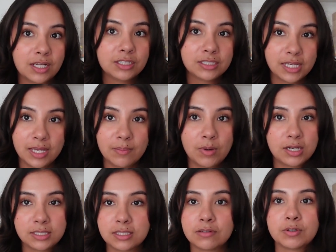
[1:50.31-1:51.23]
to him
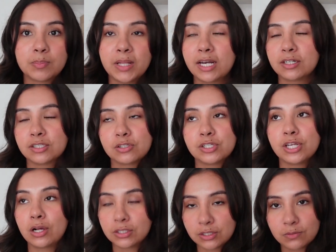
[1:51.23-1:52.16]
on a silver platter, so she
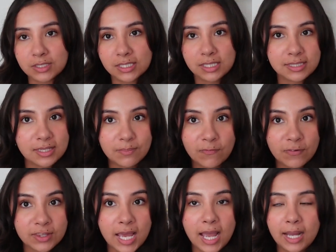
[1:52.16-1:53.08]
also resents him
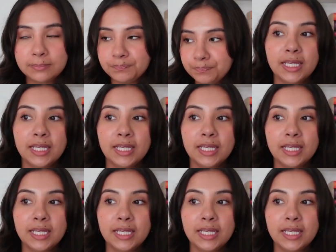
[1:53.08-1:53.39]
for that.